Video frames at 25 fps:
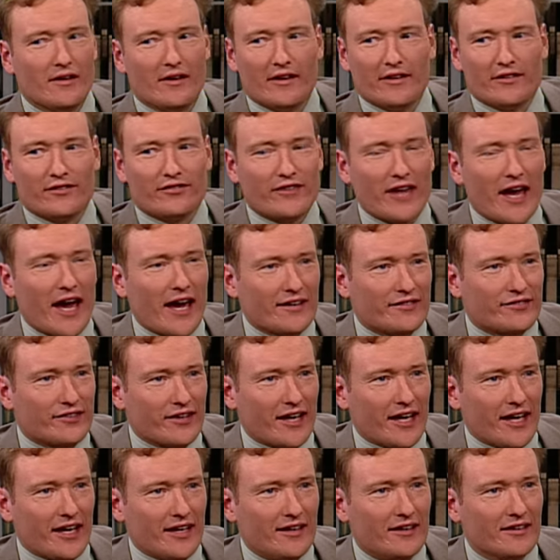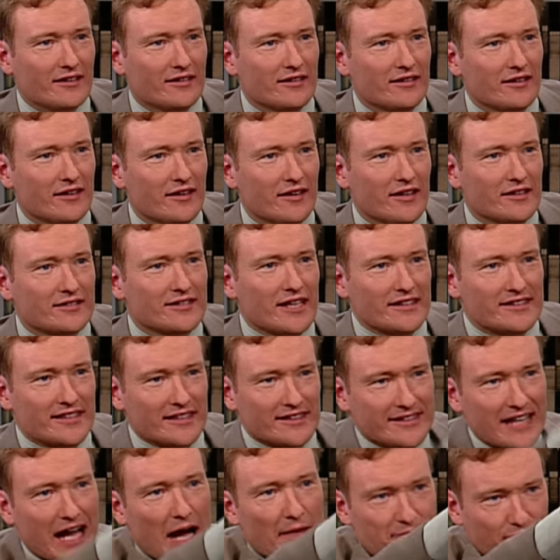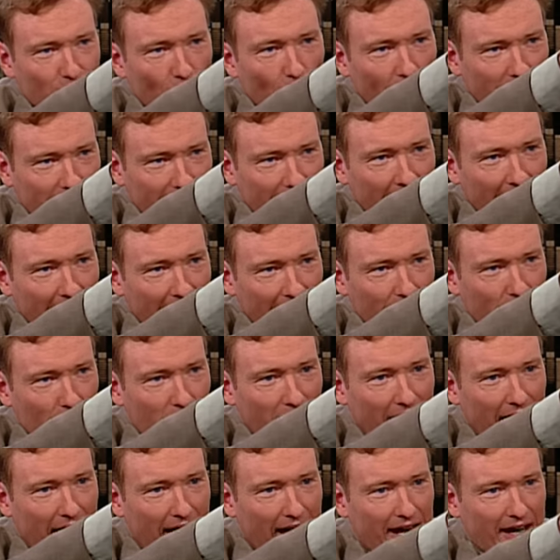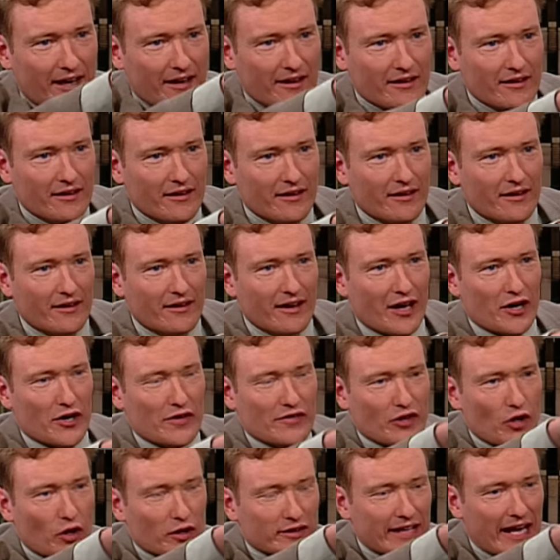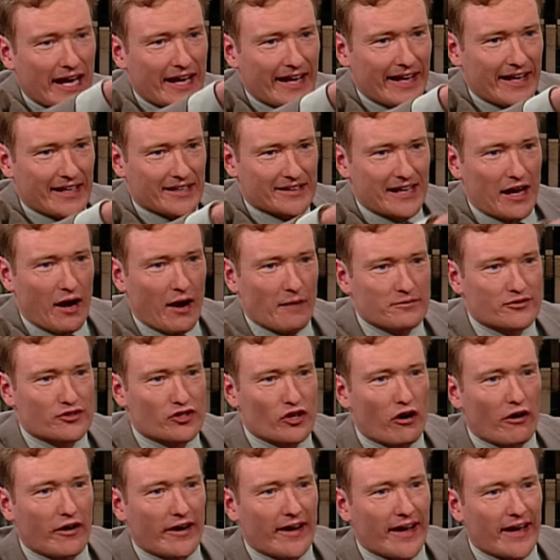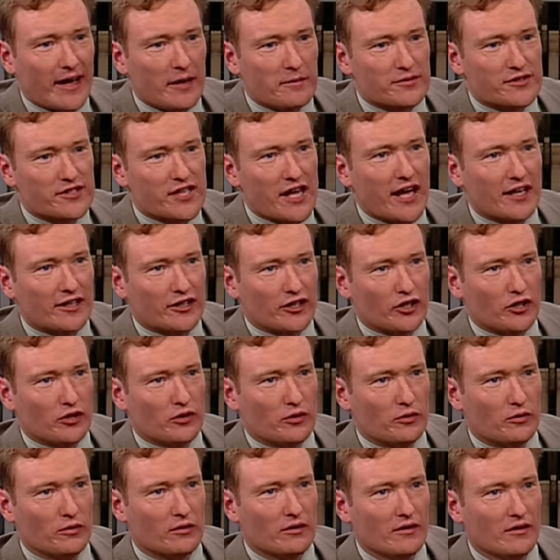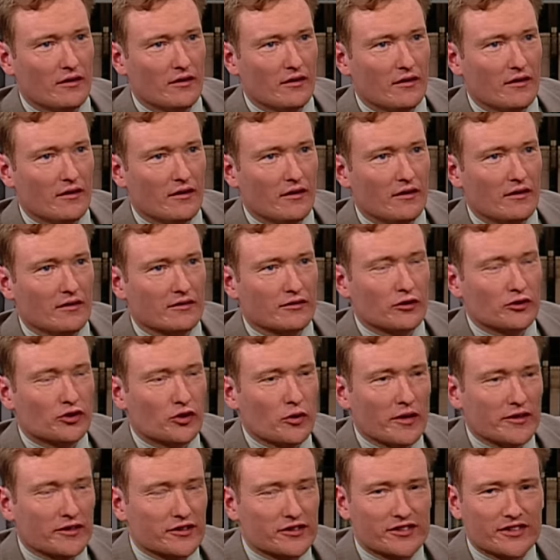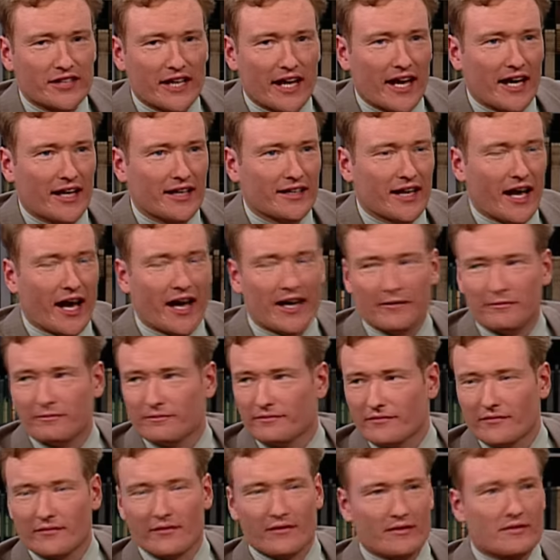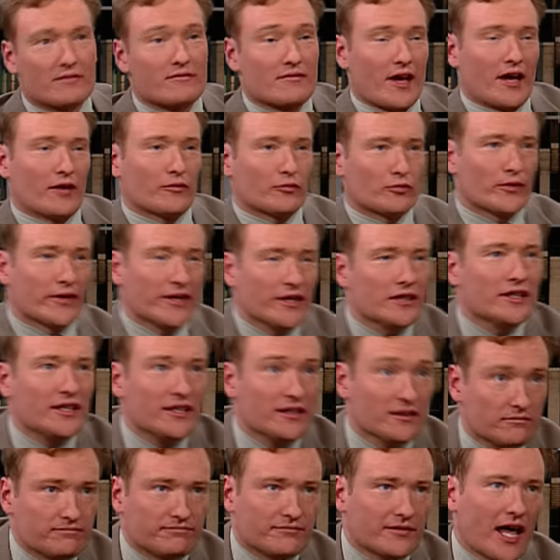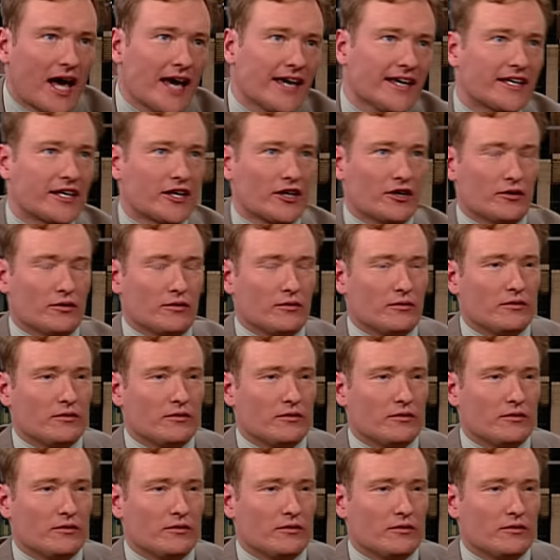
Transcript: Stacy, stop doing that, okay? I don't even know what that is. Now, I'm sorry I upset you. Don't you understand? I really like you.